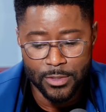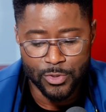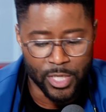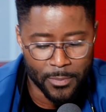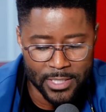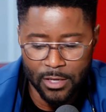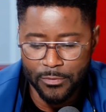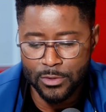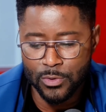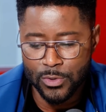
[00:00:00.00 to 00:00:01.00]
drink
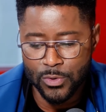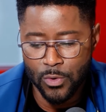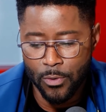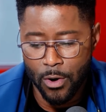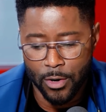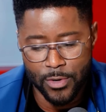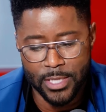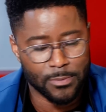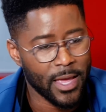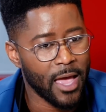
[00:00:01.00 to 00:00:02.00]
myself into a stupor or
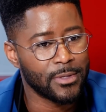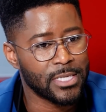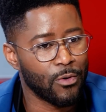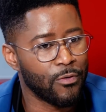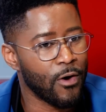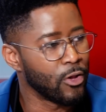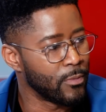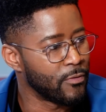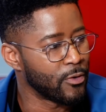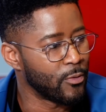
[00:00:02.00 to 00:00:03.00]
create some habits that will
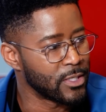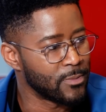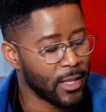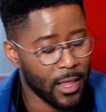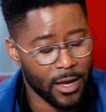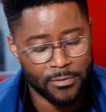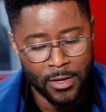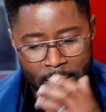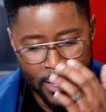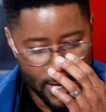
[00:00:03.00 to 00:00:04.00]
follow me for the rest of my life.
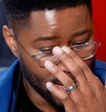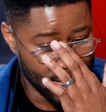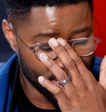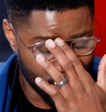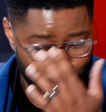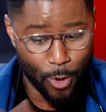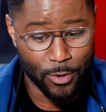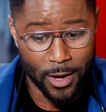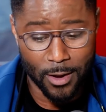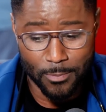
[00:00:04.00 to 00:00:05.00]
And I
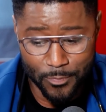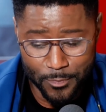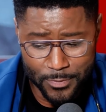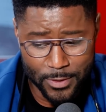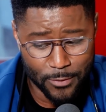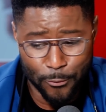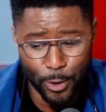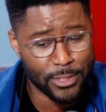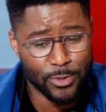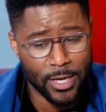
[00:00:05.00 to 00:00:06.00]
woke up
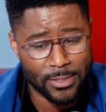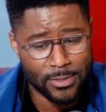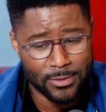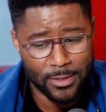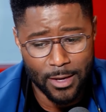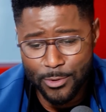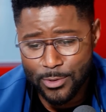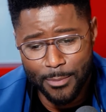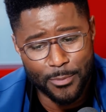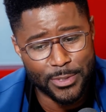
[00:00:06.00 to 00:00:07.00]
fully dressed. I'm
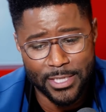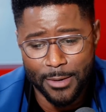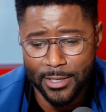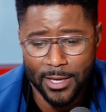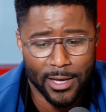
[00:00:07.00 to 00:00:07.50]
a pajama